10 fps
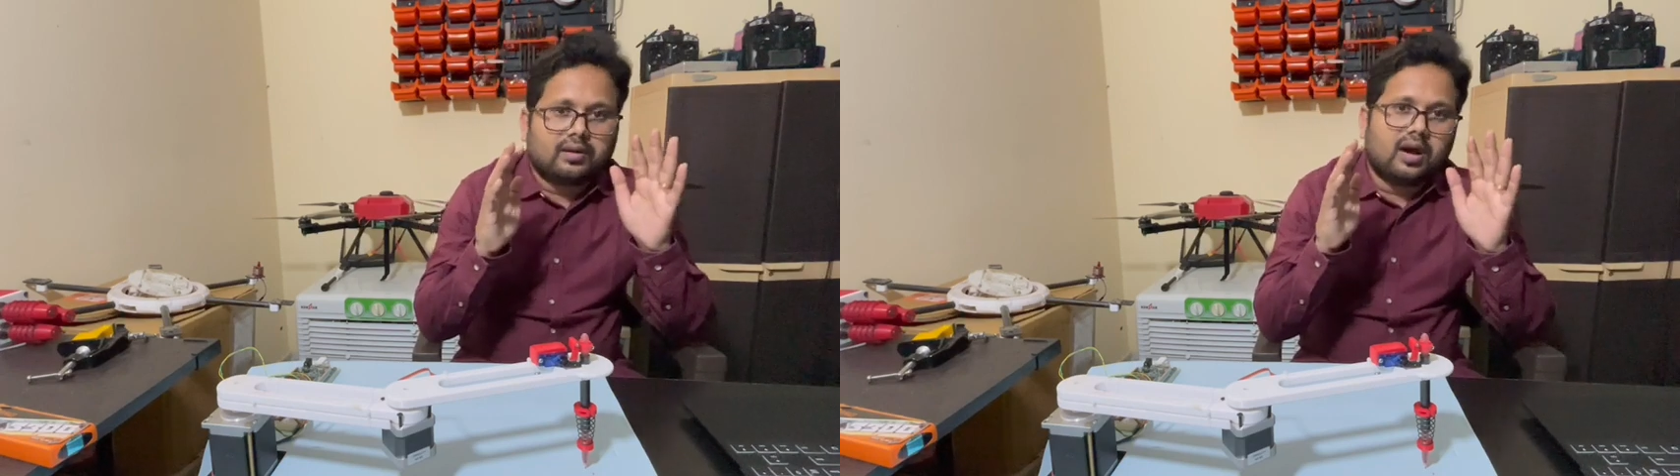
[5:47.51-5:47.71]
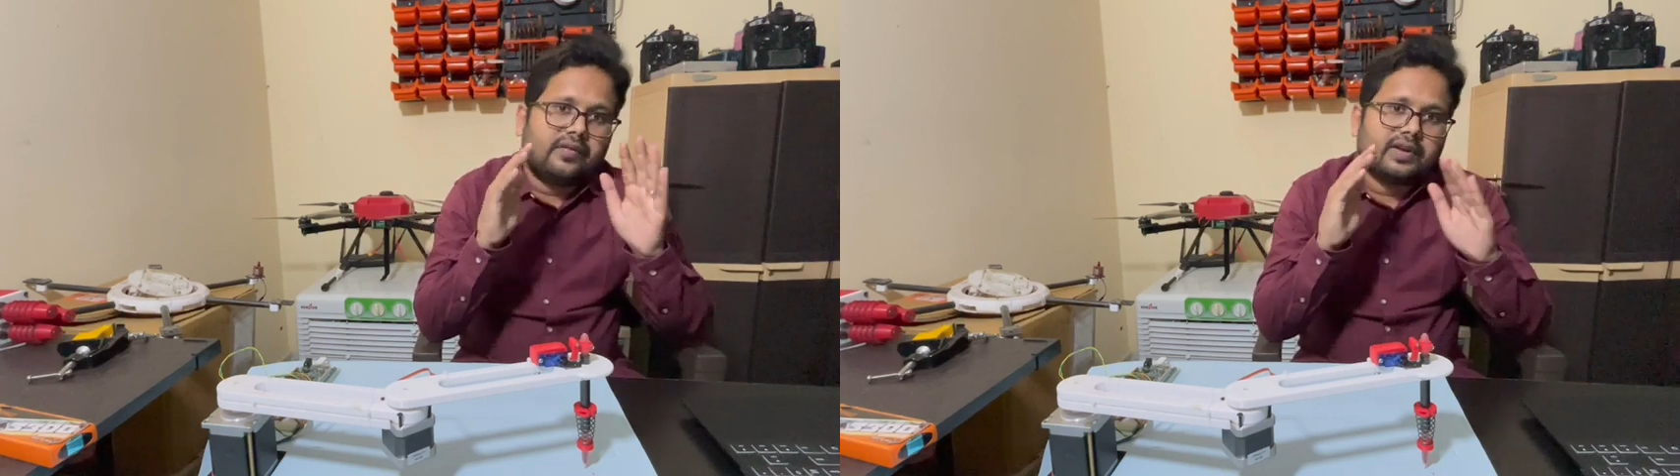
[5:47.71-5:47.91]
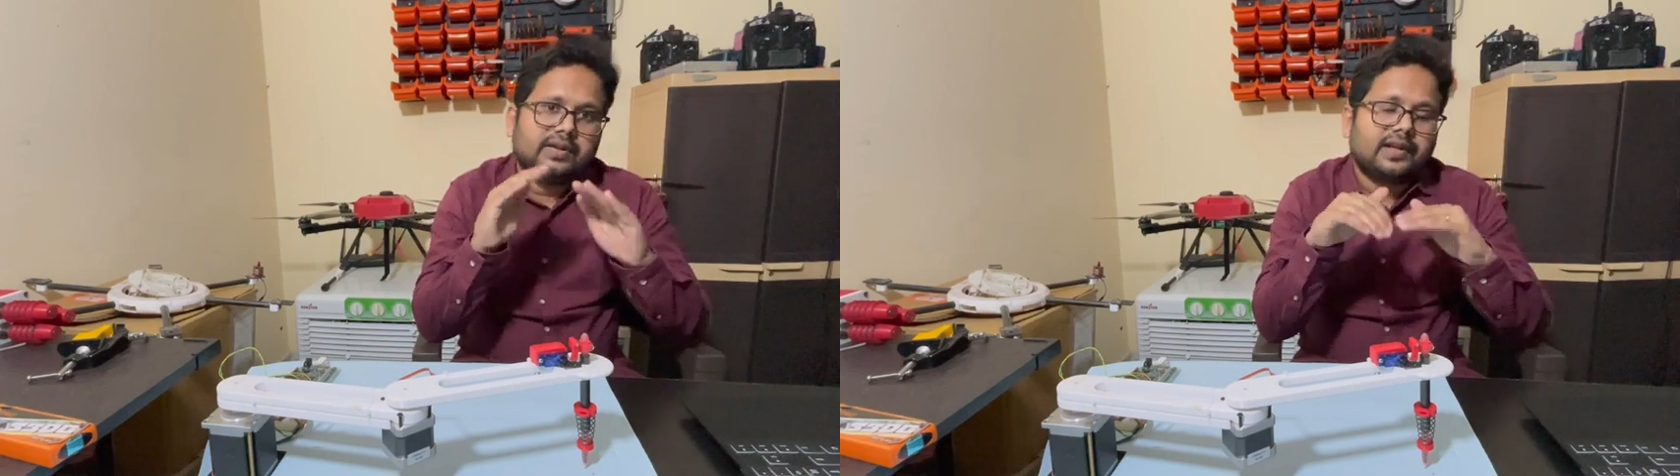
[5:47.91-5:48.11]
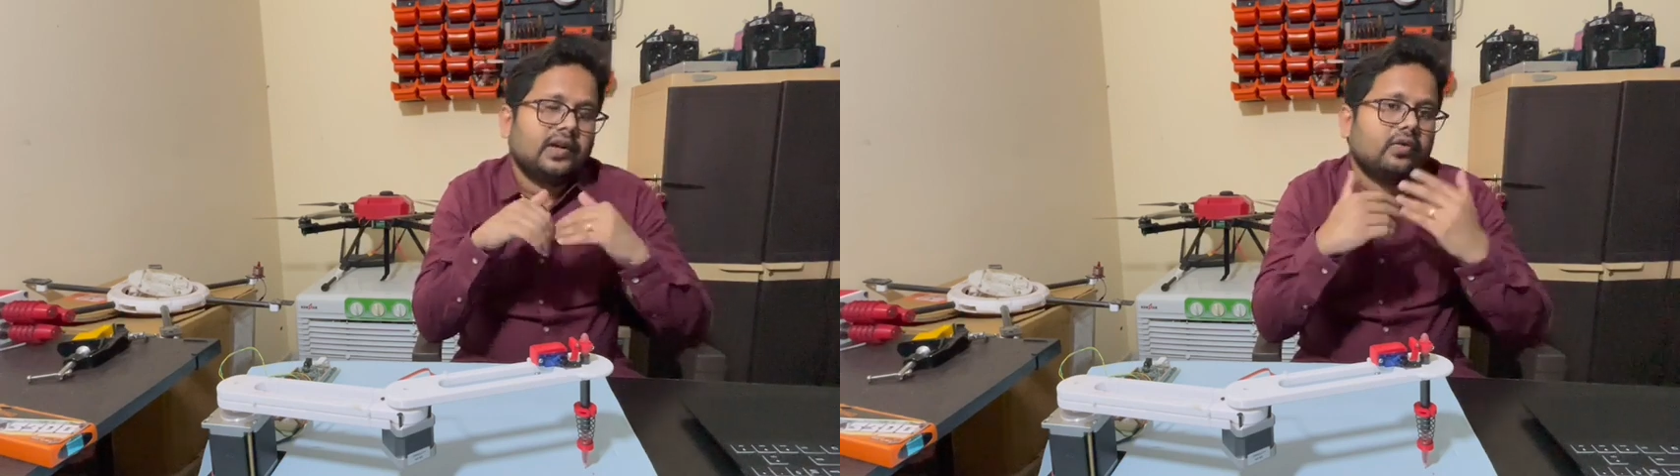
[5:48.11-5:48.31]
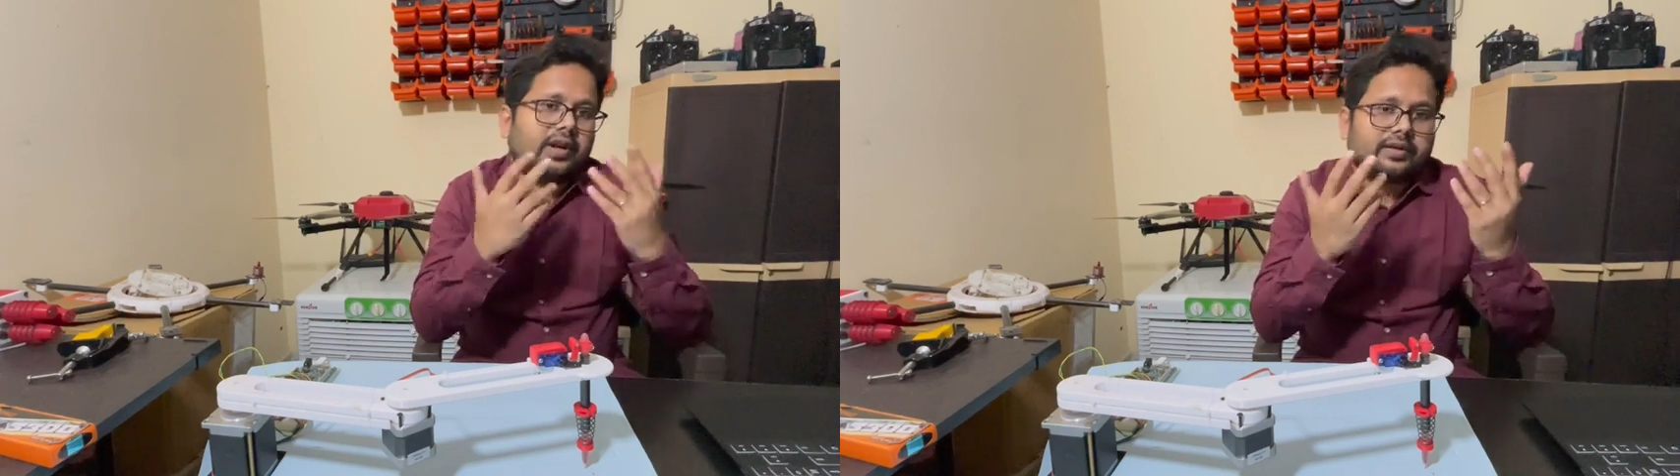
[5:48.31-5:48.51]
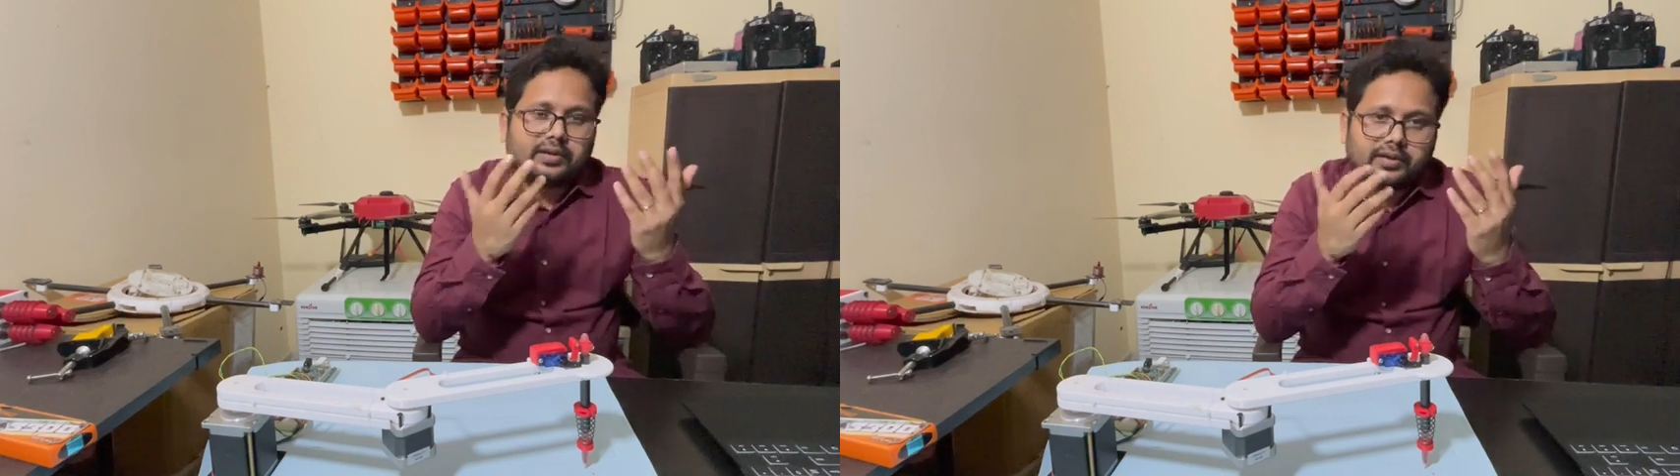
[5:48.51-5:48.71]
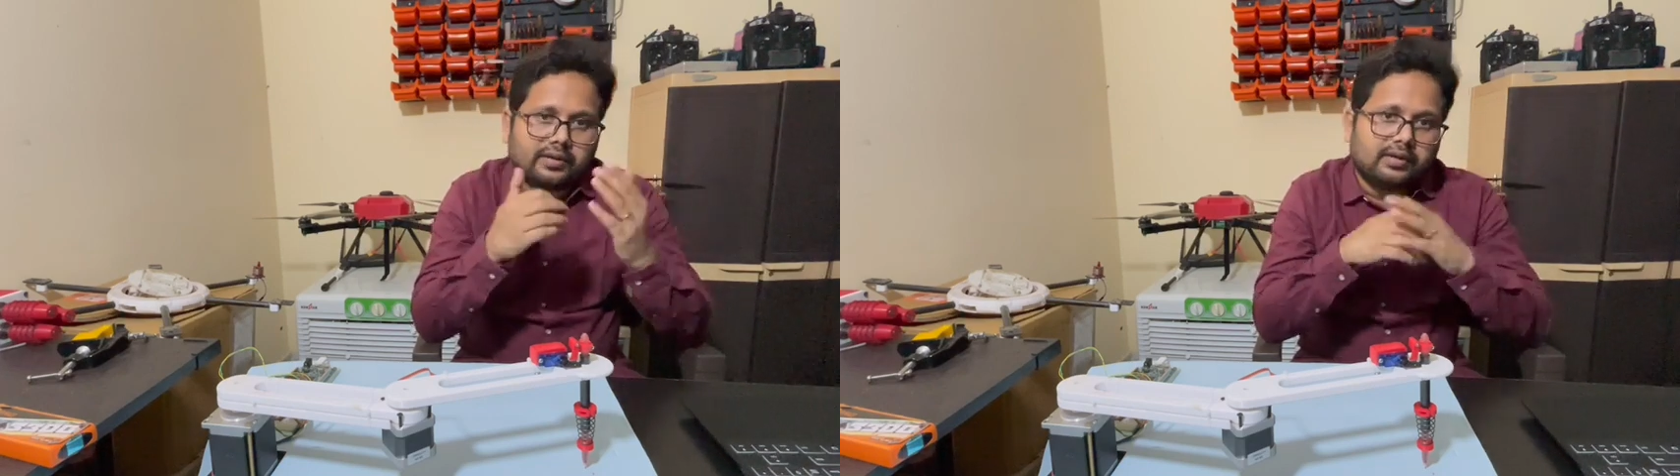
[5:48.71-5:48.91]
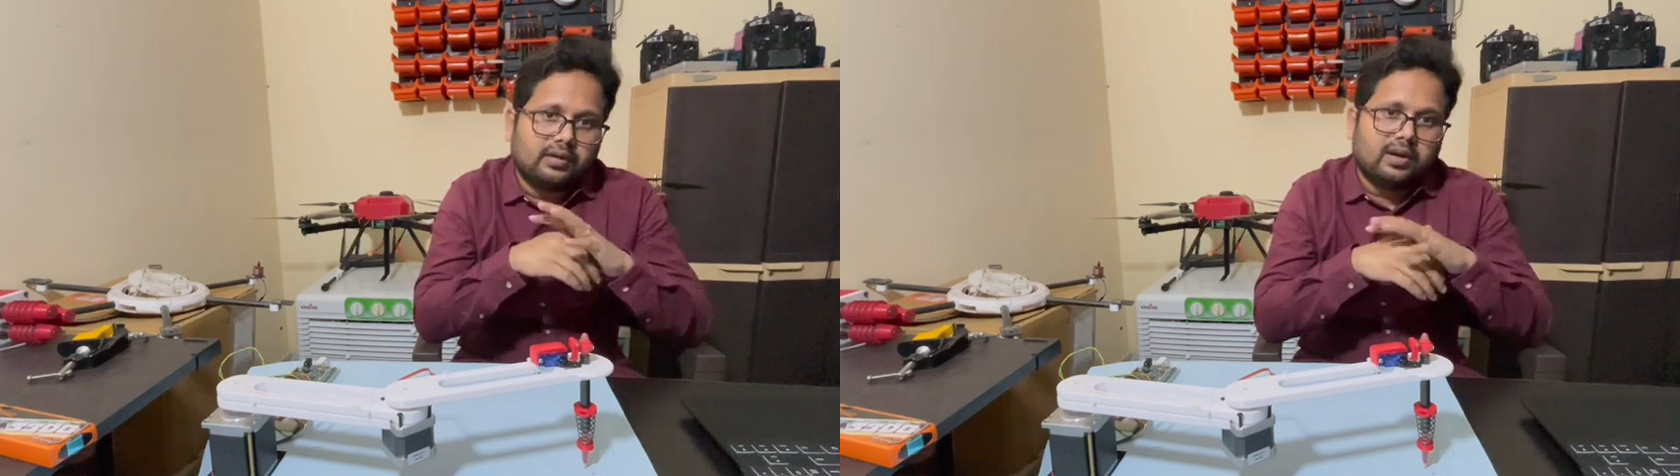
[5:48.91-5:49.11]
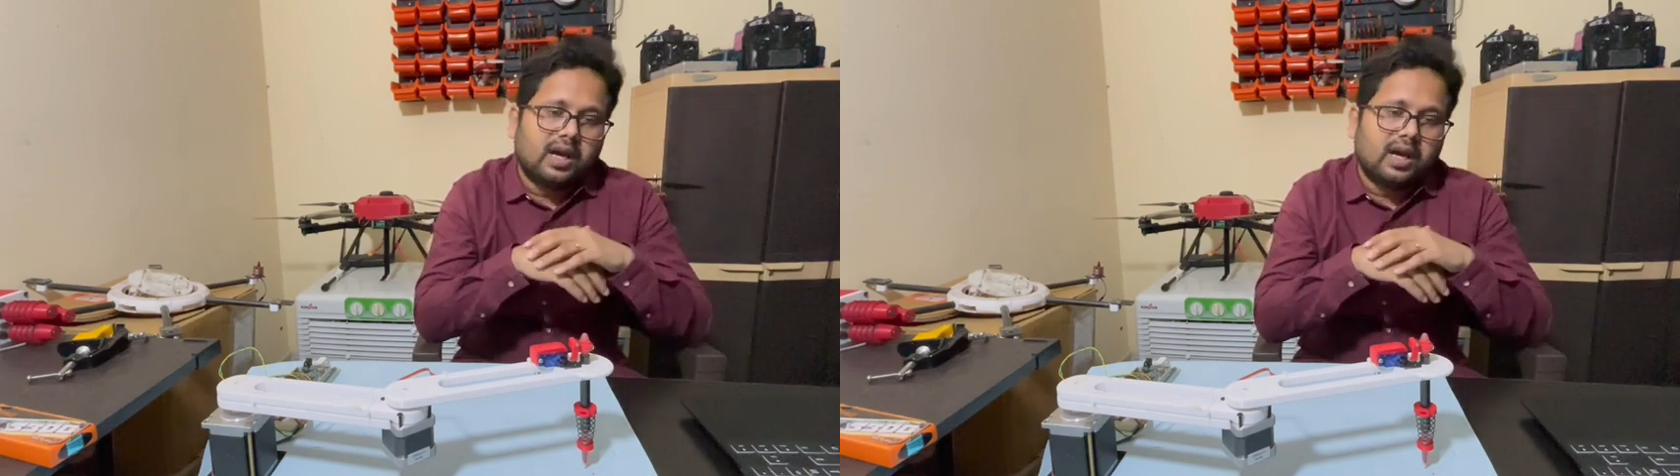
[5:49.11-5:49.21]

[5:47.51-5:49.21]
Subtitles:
after this introduction section,